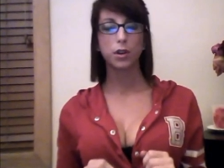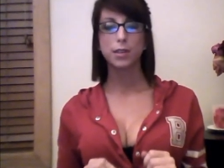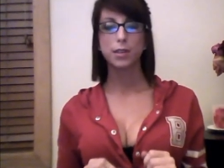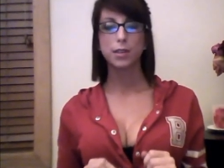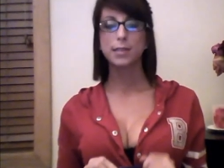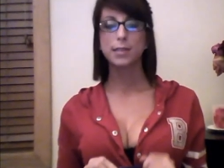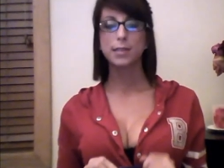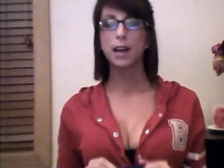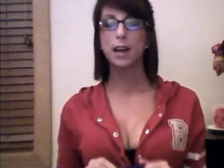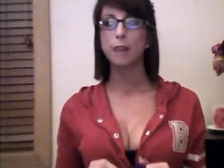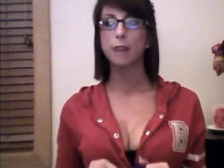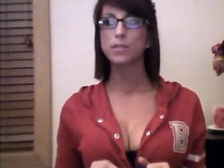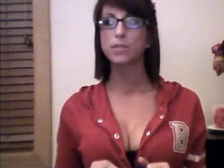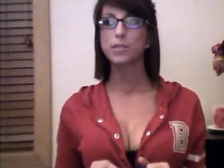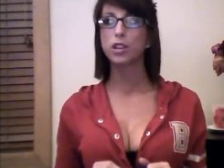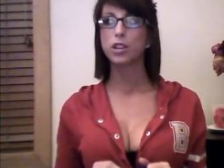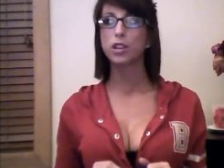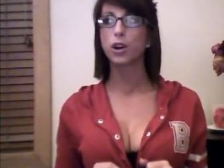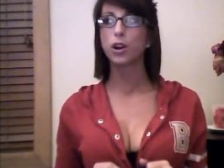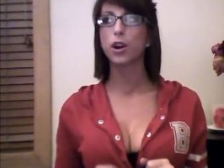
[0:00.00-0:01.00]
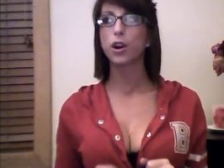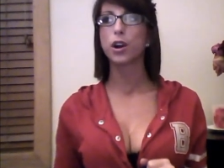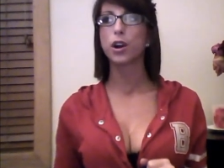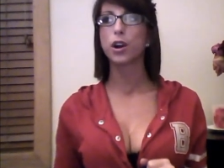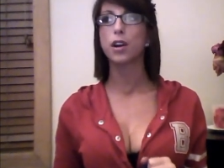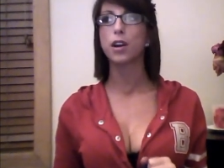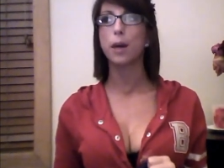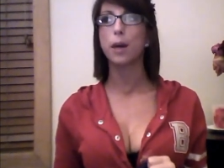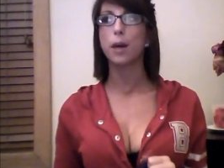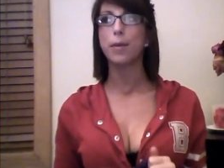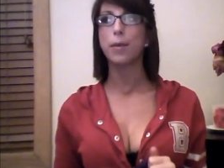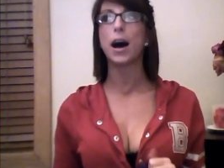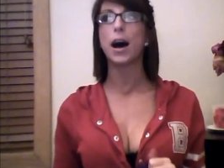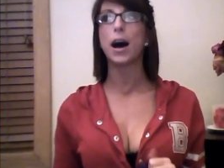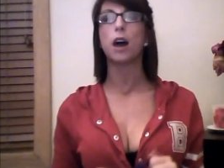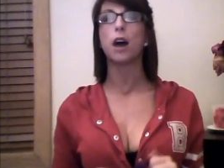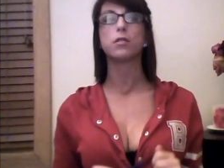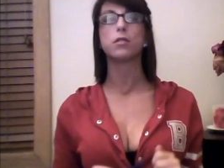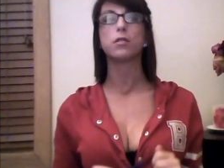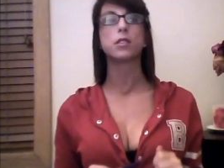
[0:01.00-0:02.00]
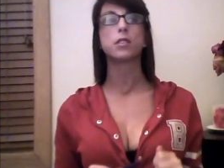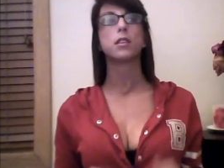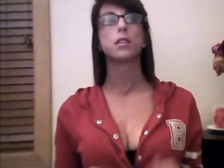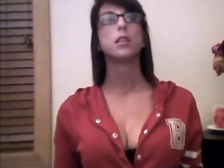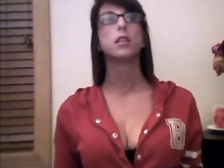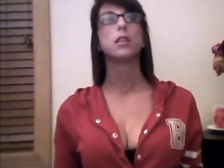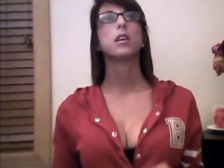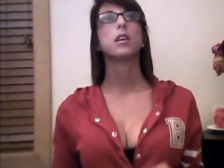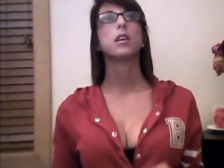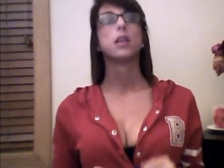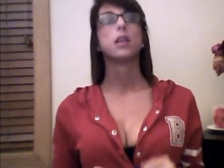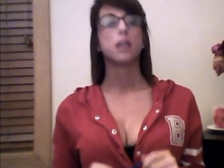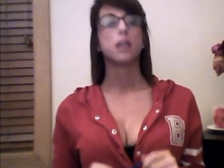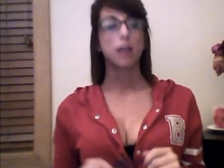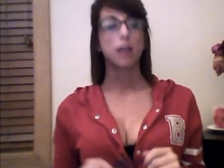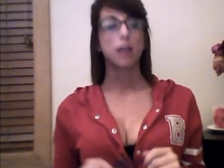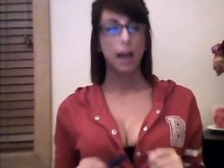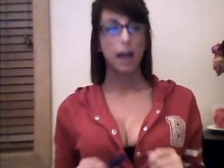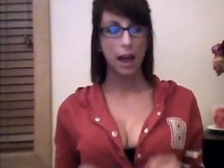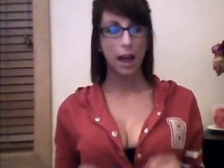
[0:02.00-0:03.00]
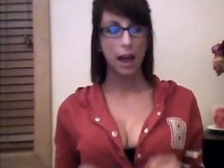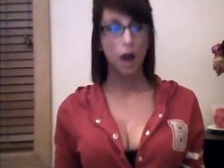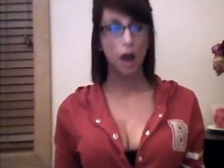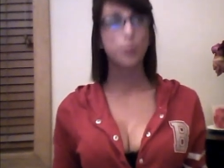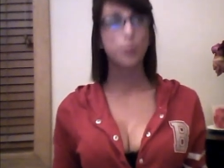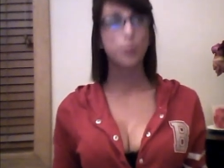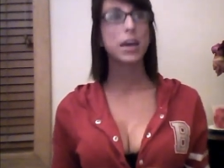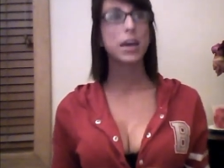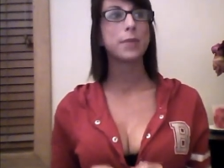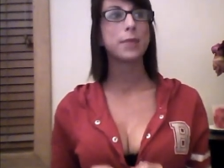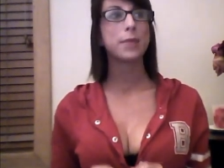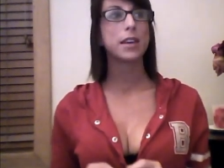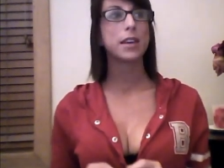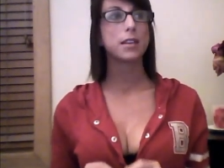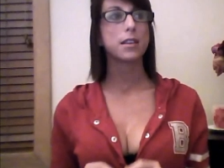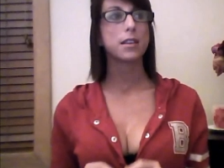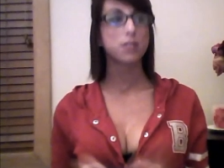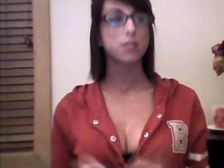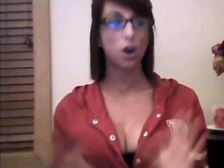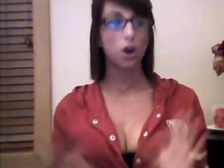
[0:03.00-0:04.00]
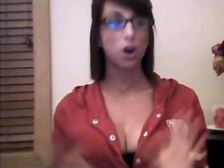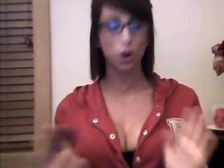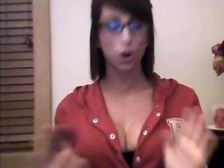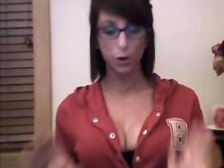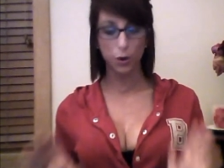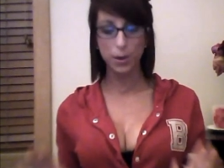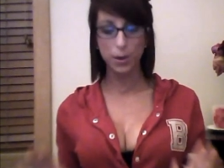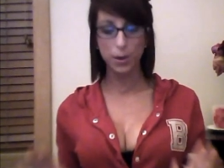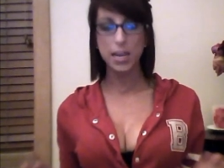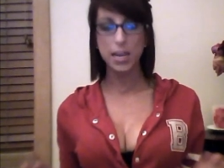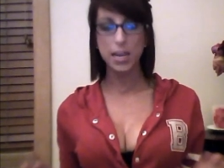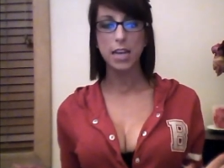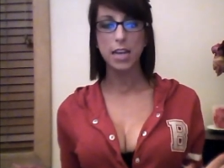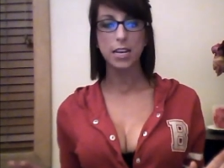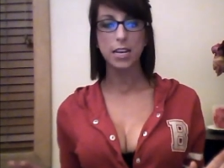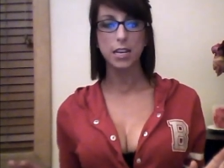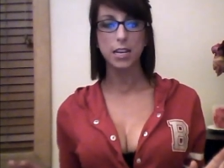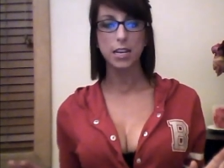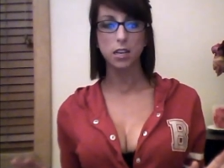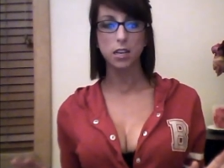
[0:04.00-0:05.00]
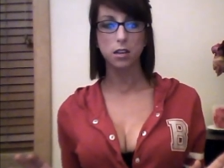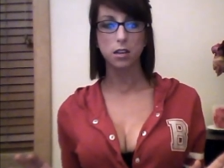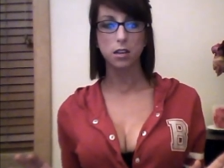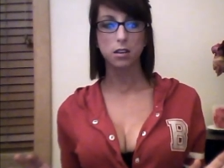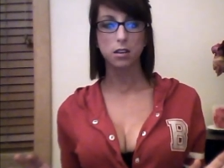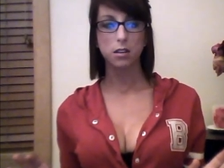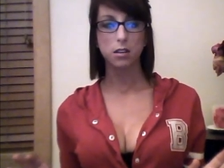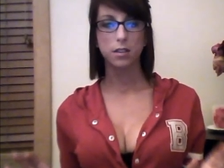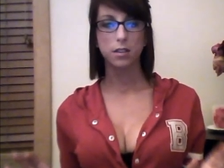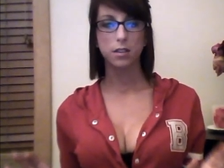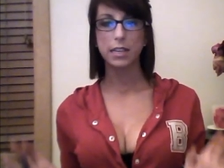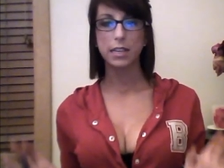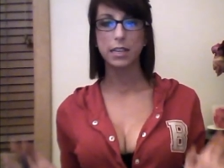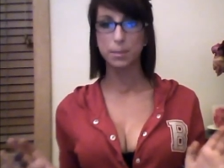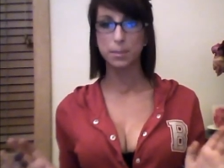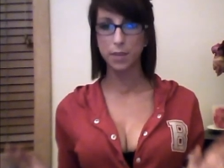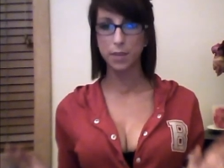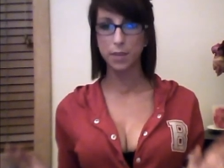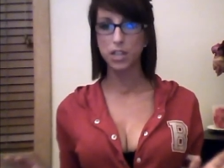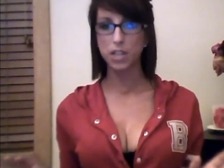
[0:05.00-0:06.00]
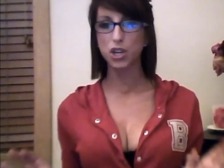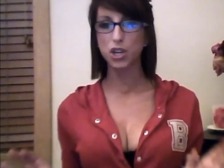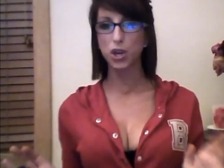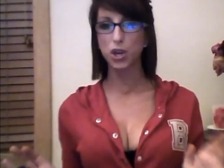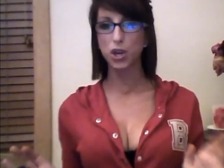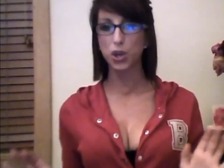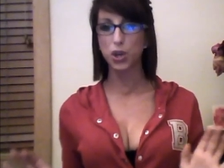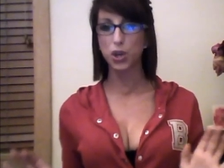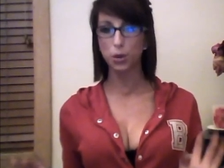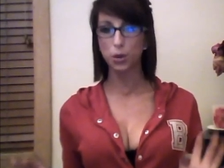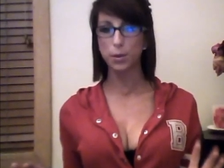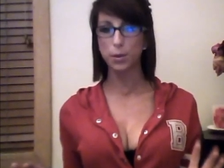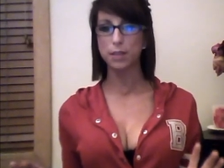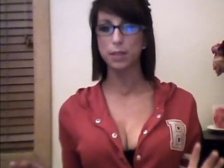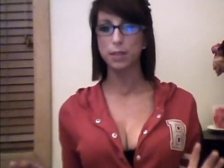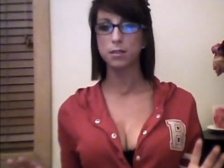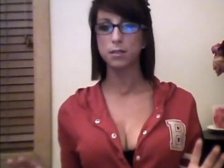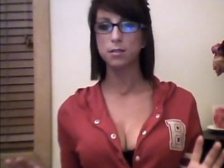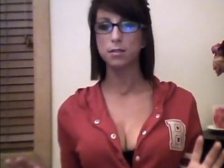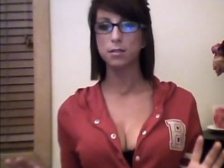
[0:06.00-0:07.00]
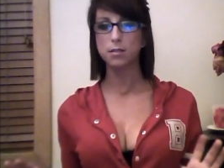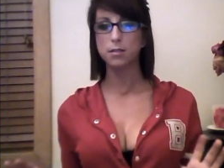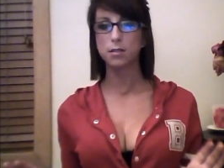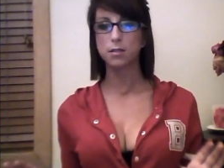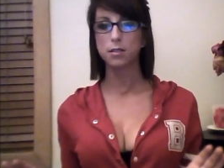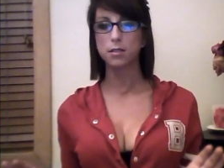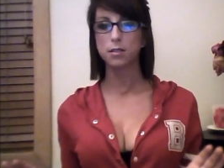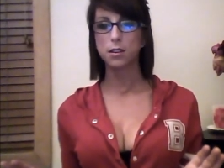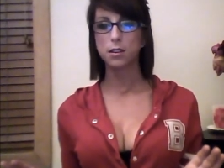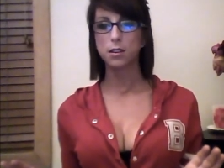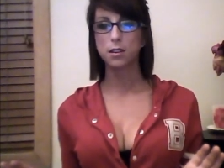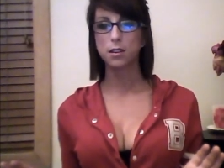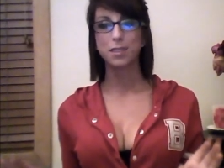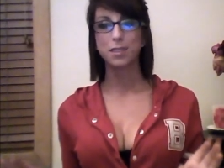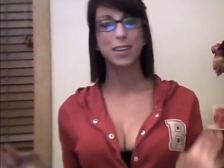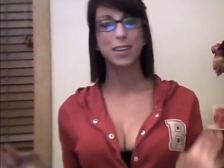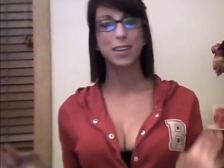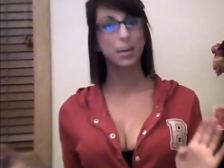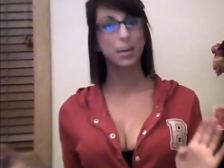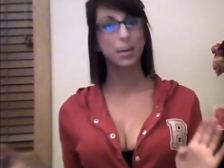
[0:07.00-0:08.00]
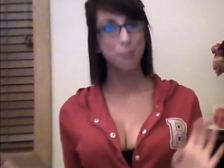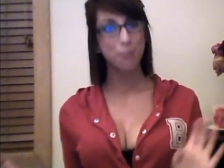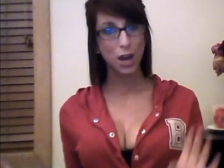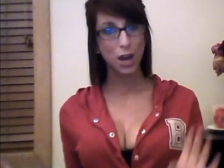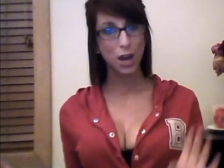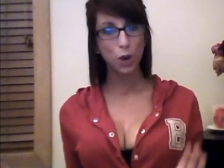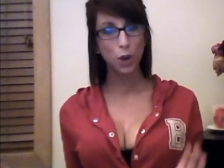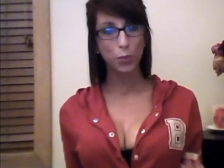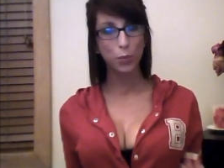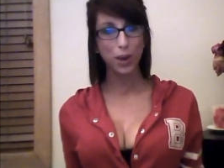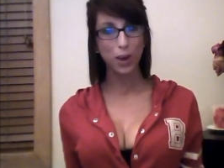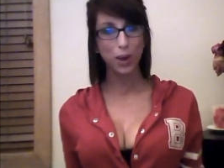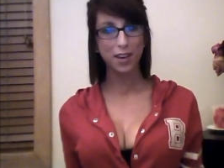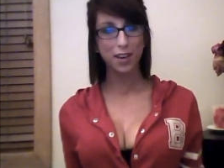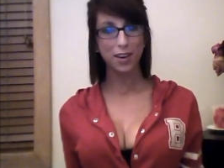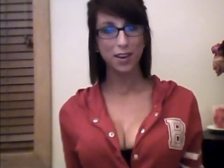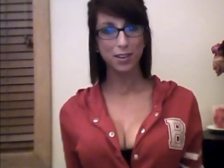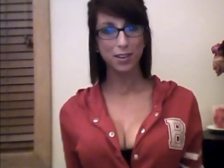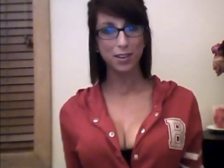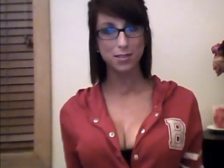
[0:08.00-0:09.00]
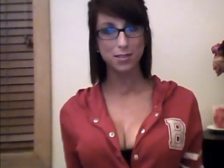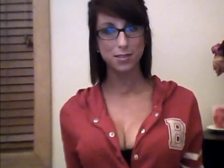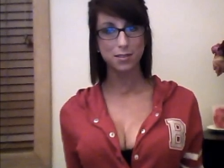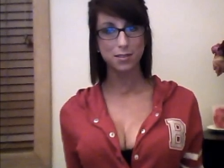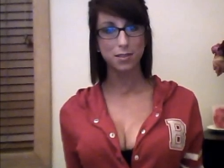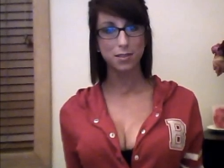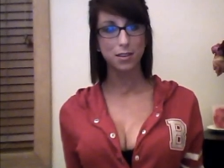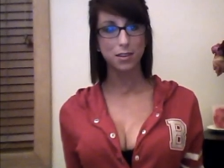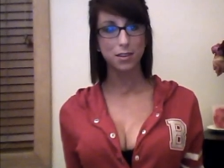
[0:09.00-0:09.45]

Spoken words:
It's time to learn about how babies are created. These miniature humans that can make or break us.